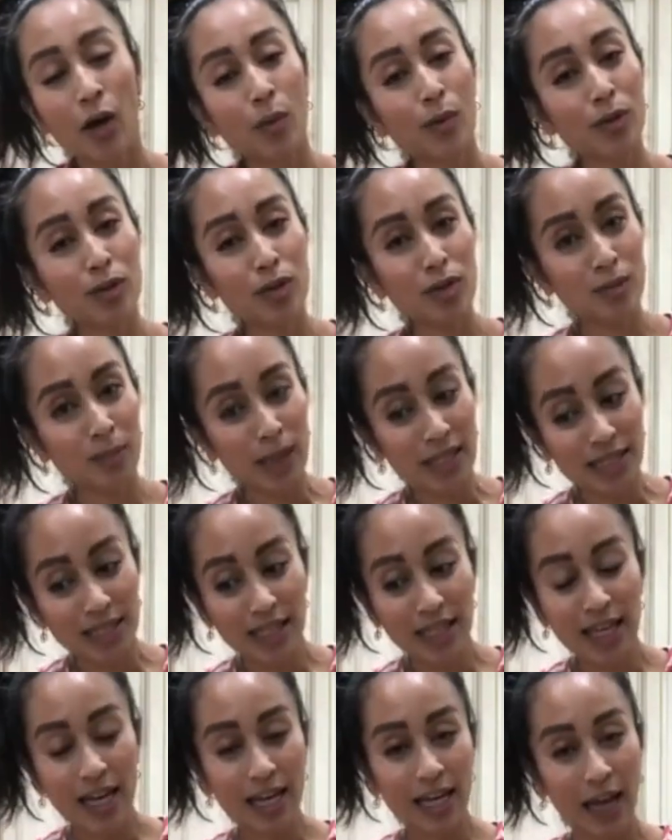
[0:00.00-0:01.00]
which is
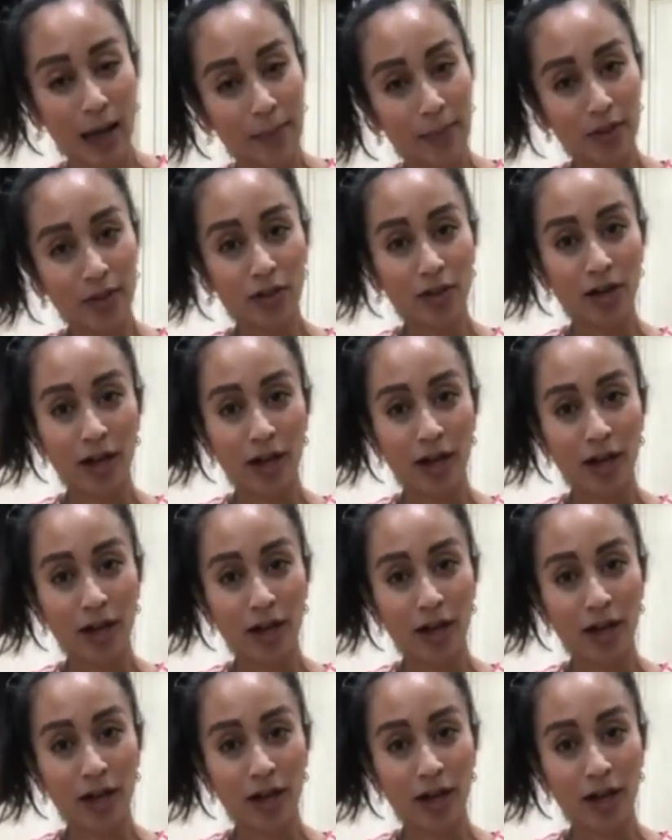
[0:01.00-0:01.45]
basically a chemical